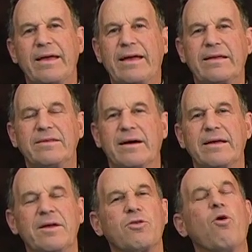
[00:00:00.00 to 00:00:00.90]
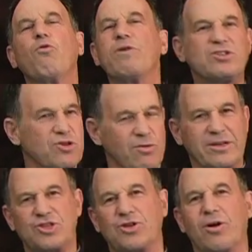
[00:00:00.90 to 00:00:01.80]
And the whole
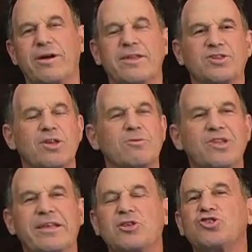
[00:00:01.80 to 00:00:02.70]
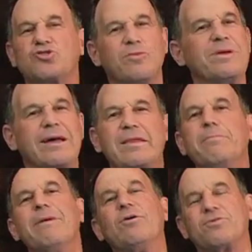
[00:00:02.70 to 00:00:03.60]
restaurant started listening. It was like the Sermon on the
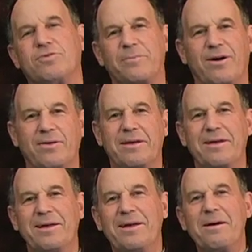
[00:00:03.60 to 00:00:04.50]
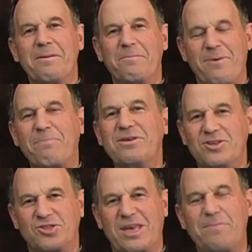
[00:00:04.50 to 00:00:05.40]
Mount about
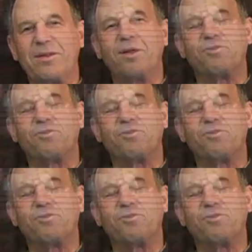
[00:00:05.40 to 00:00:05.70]
puppies keeping